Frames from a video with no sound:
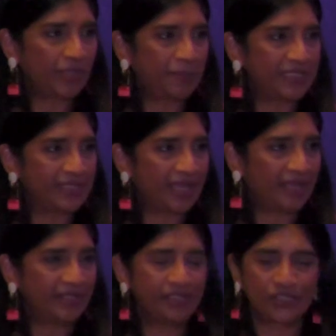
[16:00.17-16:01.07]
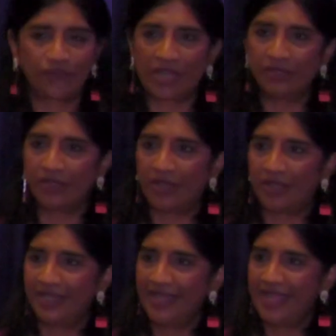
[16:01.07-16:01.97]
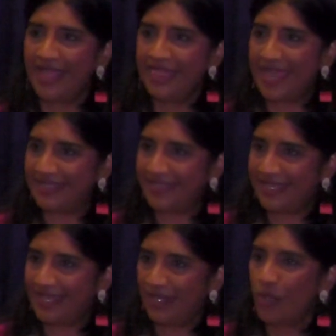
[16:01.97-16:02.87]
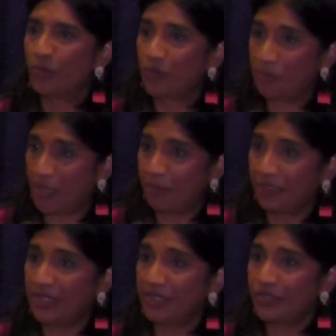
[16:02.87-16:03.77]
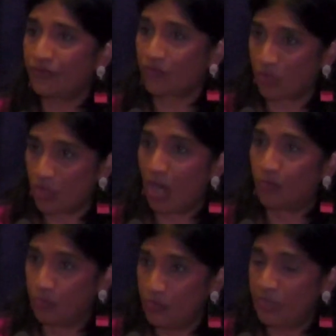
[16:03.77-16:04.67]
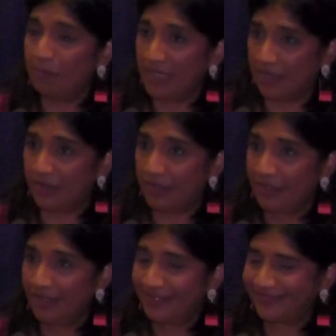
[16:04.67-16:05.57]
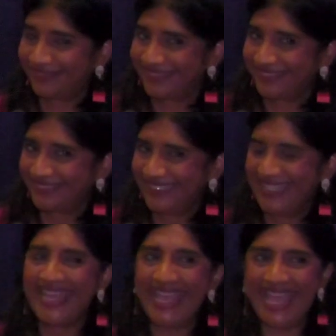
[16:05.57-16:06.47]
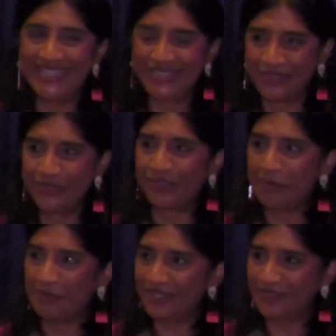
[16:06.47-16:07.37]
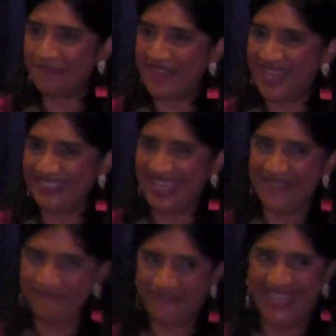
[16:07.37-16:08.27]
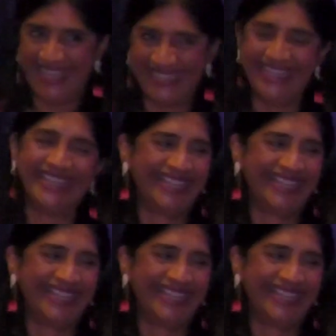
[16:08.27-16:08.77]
put up a sign in his front lawn that said, Republicans for Aruna Miller. And he contributed to my campaign.